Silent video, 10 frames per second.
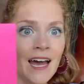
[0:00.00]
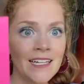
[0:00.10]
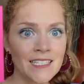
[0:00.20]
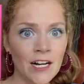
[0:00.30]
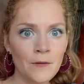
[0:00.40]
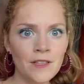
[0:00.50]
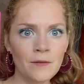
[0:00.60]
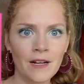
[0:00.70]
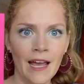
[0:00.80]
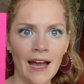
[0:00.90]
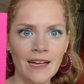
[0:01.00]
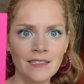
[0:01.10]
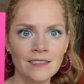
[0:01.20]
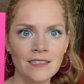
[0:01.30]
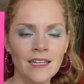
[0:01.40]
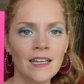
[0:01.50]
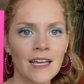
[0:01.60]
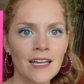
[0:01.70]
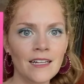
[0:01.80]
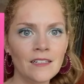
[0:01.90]
I start with the word hat,
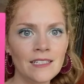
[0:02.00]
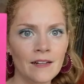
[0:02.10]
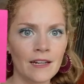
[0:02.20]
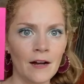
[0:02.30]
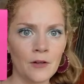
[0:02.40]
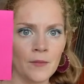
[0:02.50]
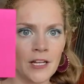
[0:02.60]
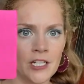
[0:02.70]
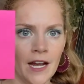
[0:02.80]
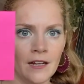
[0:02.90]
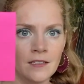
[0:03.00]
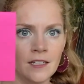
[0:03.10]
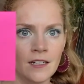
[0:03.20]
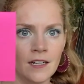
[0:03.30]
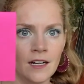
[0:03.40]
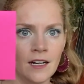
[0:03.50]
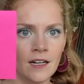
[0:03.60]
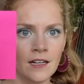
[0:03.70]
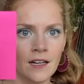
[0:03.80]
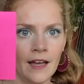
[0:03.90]
and I'll sound it out with my child.
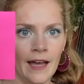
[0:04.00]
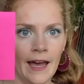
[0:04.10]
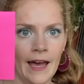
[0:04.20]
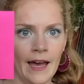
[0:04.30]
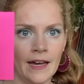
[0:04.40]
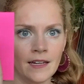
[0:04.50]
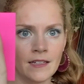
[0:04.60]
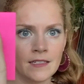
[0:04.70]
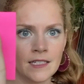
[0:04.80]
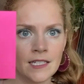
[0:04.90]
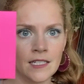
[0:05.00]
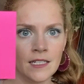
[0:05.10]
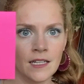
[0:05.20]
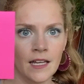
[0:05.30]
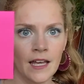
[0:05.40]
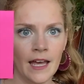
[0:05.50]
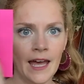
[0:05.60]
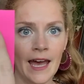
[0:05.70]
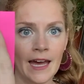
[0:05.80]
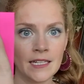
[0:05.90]
H-A-T,
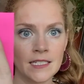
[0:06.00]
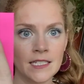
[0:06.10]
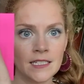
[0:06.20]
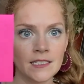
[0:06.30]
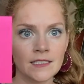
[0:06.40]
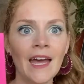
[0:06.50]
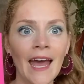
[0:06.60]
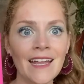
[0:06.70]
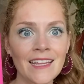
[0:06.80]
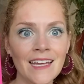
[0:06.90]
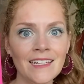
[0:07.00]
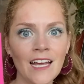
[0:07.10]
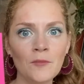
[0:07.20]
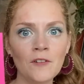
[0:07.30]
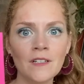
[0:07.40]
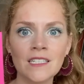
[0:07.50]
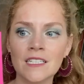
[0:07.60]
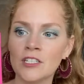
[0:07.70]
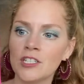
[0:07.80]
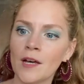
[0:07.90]
hat. And then I'm going to
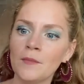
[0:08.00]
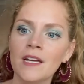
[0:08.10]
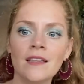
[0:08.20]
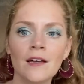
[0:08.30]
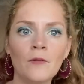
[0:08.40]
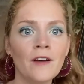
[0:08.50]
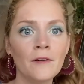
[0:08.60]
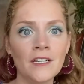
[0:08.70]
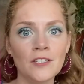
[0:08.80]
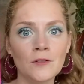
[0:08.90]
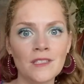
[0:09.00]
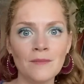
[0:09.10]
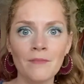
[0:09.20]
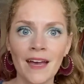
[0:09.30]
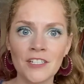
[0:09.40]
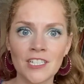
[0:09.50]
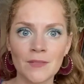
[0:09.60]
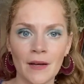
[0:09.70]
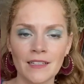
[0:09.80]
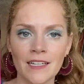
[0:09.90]
teach them that we're going to do some magic
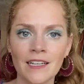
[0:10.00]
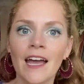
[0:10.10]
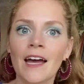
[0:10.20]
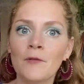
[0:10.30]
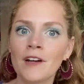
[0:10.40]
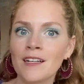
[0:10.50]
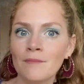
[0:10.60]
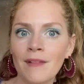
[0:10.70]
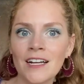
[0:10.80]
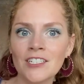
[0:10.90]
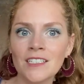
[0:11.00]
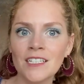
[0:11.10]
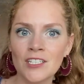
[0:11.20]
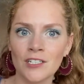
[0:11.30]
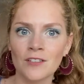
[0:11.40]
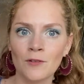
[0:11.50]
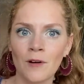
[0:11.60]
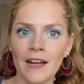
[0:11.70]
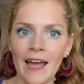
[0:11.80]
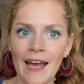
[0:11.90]
spelling, and we're going to magically turn the
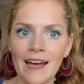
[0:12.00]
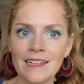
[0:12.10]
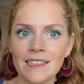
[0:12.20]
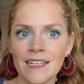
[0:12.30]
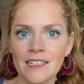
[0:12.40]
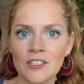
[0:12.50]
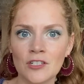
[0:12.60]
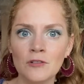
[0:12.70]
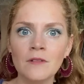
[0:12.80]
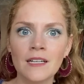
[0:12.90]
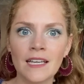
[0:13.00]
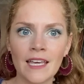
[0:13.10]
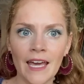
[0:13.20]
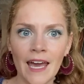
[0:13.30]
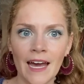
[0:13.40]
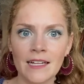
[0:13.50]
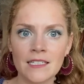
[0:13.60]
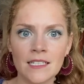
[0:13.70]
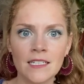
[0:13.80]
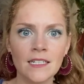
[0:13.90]
word hat into cat.